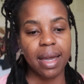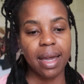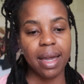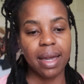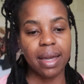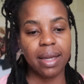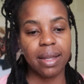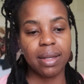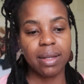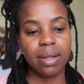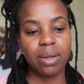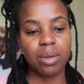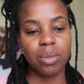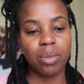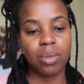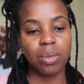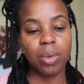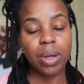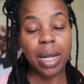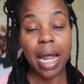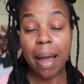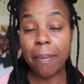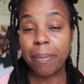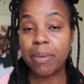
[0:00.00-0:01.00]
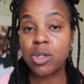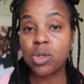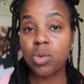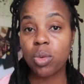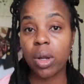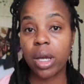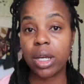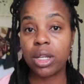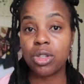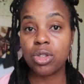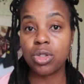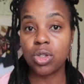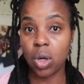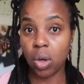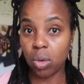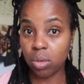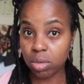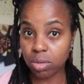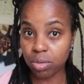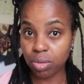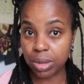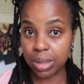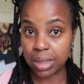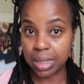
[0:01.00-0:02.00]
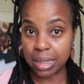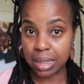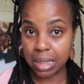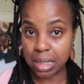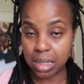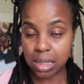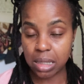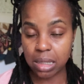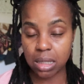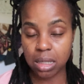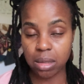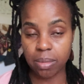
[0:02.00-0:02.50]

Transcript: And what happens when I don't really listen